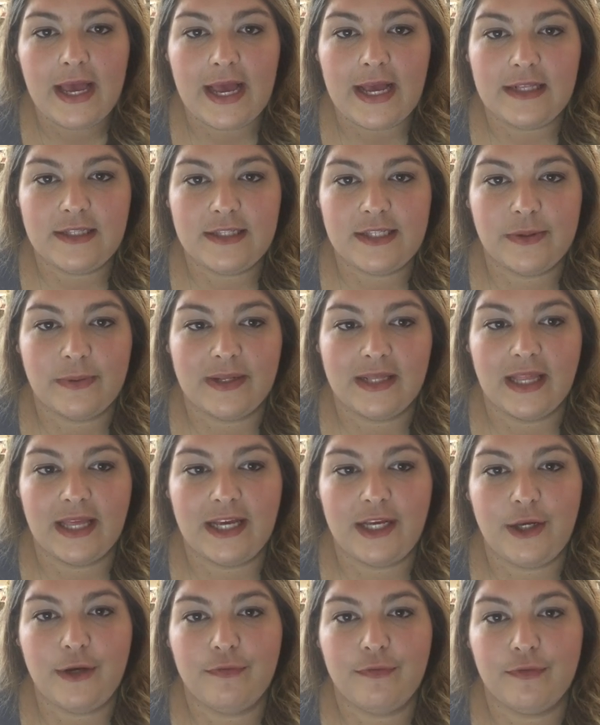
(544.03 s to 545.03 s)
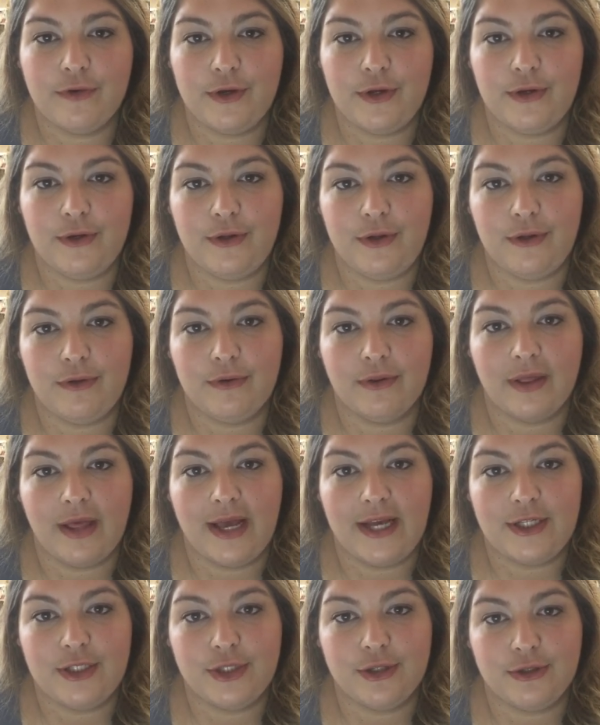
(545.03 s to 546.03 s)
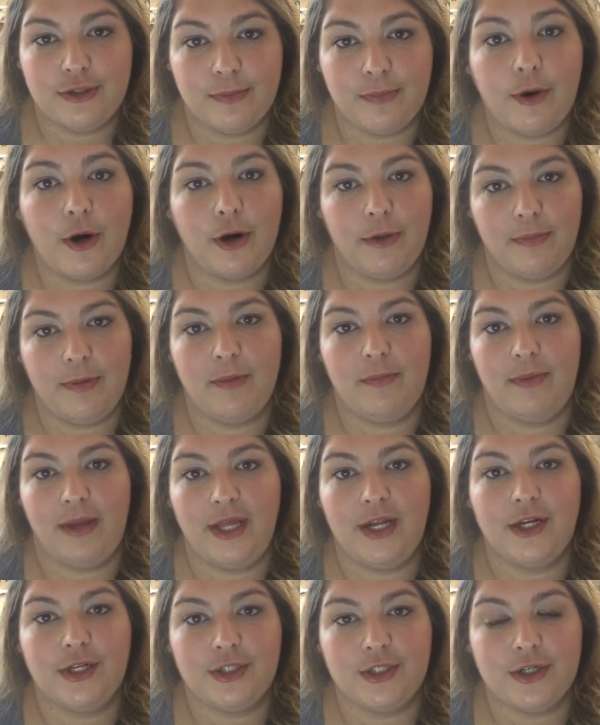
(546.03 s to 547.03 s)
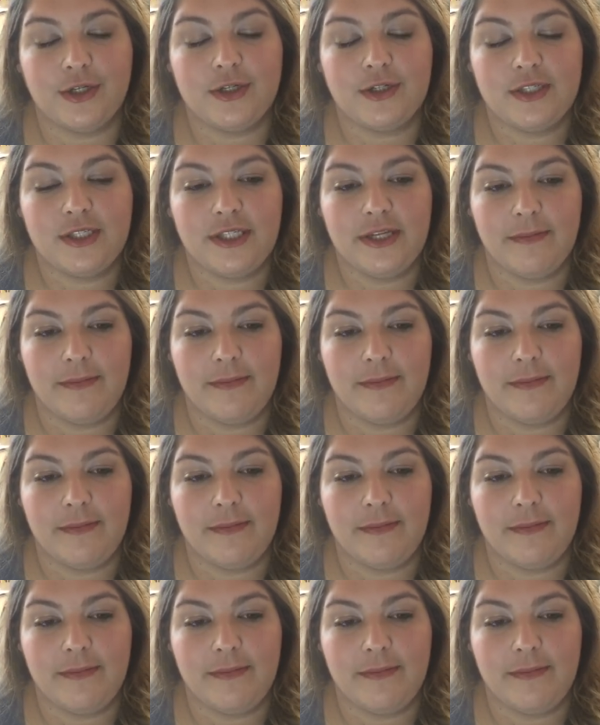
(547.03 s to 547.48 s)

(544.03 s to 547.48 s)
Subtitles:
And so I'd like for you to utilize your department managers